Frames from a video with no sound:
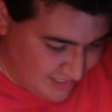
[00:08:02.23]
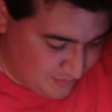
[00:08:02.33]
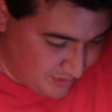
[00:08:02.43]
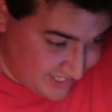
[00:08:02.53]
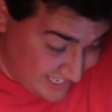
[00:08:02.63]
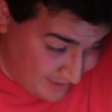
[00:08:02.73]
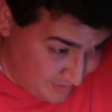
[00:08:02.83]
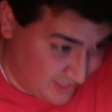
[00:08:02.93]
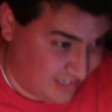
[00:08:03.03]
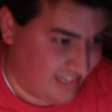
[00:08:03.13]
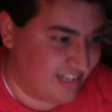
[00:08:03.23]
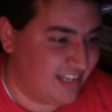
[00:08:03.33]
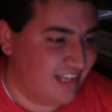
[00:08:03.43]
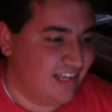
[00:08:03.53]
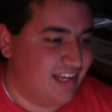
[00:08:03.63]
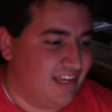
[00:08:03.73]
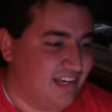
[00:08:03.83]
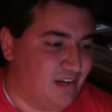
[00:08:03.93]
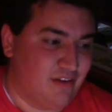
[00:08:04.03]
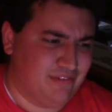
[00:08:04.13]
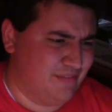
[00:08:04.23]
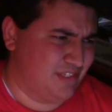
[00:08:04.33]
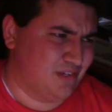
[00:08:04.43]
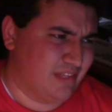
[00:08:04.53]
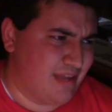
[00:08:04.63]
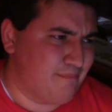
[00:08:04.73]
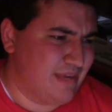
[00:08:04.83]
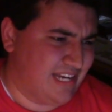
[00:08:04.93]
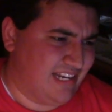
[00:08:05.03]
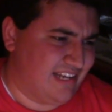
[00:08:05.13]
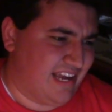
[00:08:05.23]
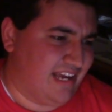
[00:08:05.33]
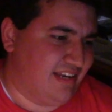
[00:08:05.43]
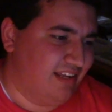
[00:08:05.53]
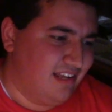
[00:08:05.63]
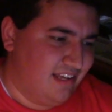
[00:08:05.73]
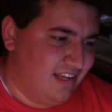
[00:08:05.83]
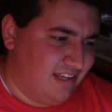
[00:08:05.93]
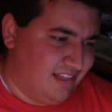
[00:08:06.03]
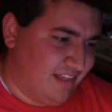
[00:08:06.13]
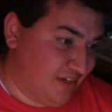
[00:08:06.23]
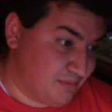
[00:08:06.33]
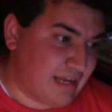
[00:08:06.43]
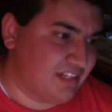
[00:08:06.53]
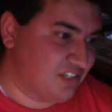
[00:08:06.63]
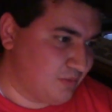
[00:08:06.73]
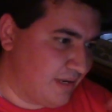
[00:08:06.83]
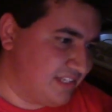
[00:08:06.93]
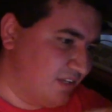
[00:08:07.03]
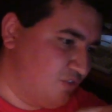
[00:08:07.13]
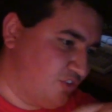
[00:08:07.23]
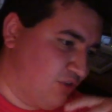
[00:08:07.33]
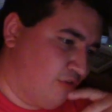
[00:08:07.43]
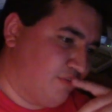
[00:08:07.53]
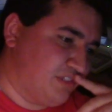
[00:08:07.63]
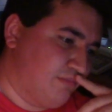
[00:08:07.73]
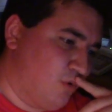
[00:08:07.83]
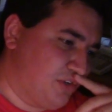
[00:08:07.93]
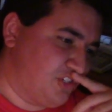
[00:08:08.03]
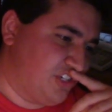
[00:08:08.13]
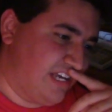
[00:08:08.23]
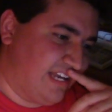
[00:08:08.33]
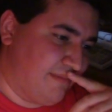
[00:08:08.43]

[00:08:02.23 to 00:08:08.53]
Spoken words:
It's pretty damn good. You know, even if it's only a minute, and they're expecting us to wait till June for some more shit.